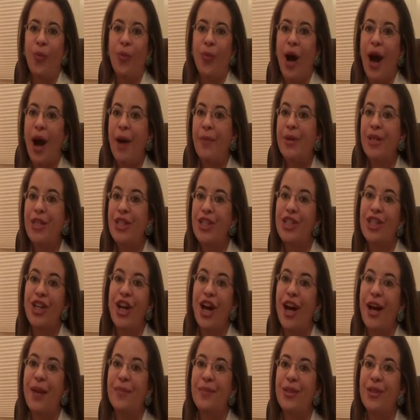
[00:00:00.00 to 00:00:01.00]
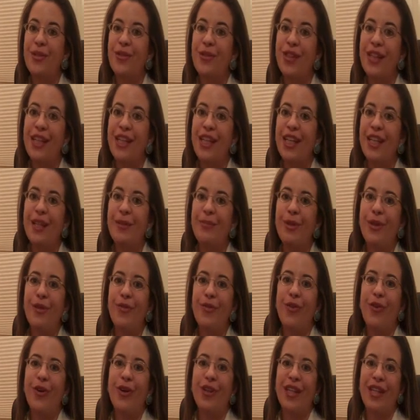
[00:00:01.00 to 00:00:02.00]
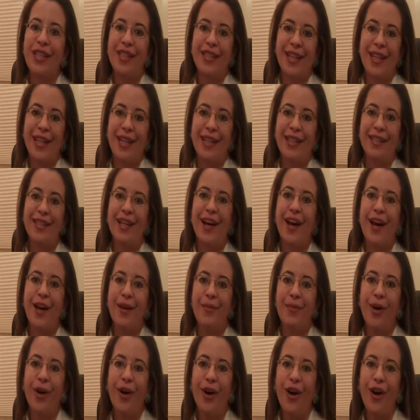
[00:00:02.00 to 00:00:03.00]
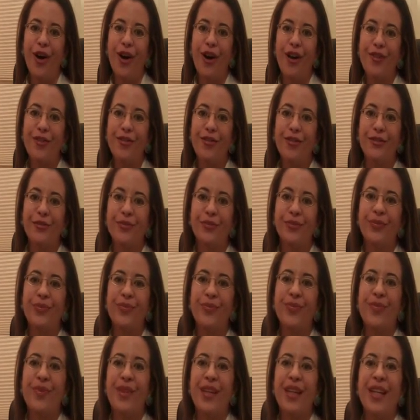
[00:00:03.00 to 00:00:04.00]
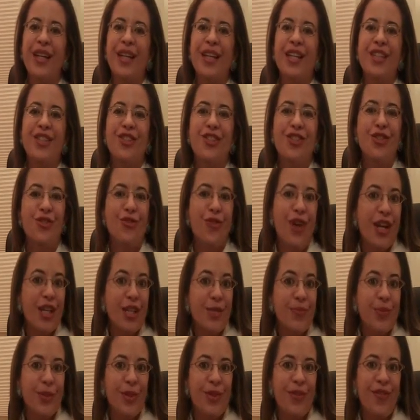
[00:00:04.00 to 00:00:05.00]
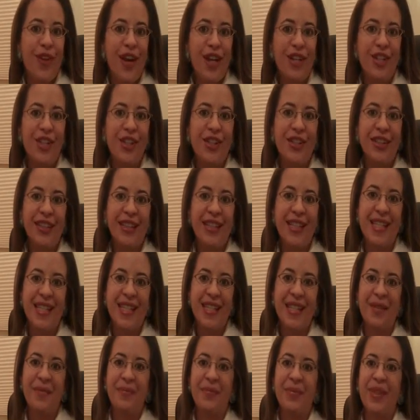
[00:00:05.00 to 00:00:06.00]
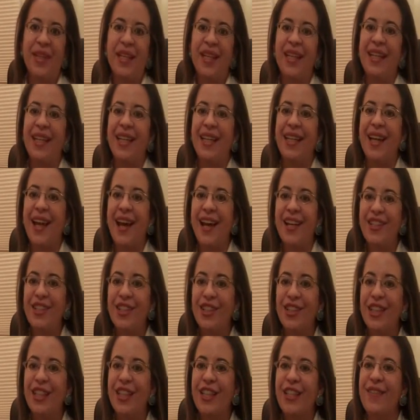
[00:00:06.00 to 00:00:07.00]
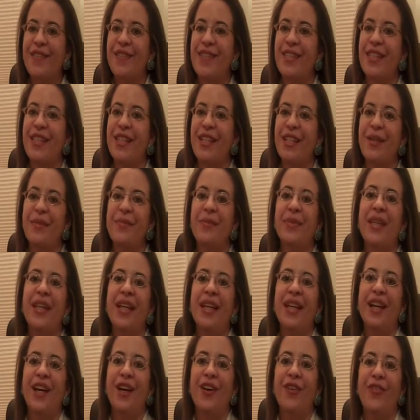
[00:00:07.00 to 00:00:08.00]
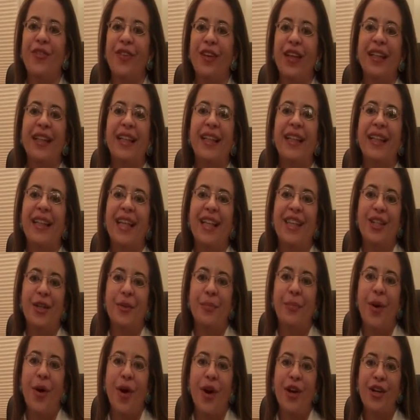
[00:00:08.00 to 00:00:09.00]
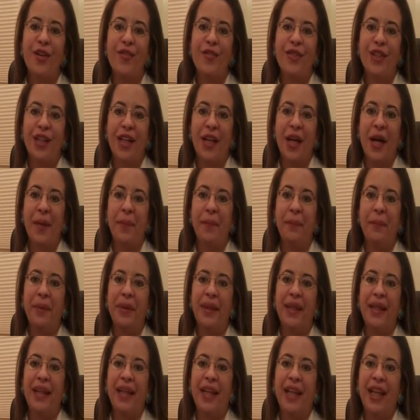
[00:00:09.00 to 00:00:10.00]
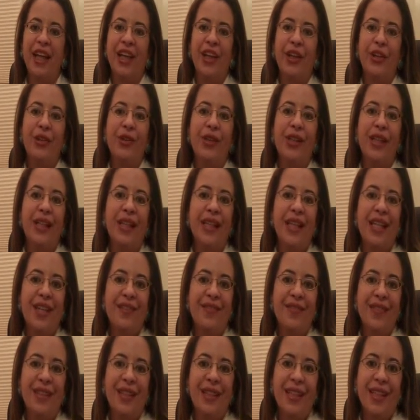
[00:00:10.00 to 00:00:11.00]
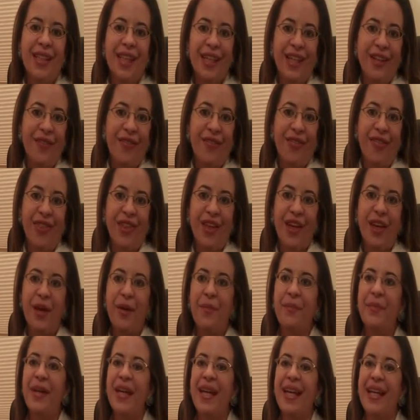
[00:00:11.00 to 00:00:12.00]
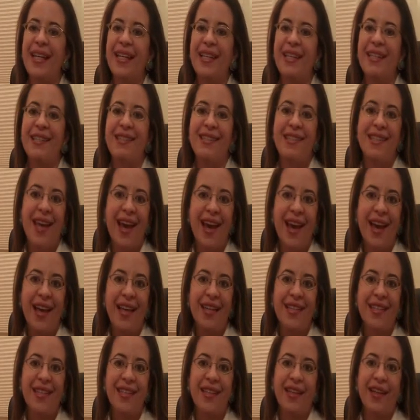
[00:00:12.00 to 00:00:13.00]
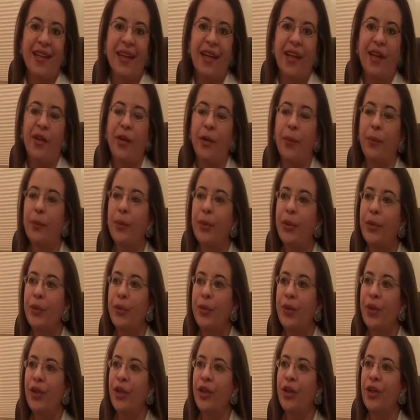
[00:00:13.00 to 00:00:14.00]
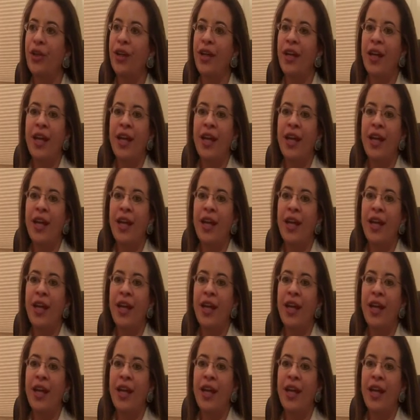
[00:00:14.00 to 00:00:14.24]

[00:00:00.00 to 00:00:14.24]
how much time you need before they take time off. Stress professionalism. It actually gives them a feeling that they're part of the company. You can even give them a desk, computer,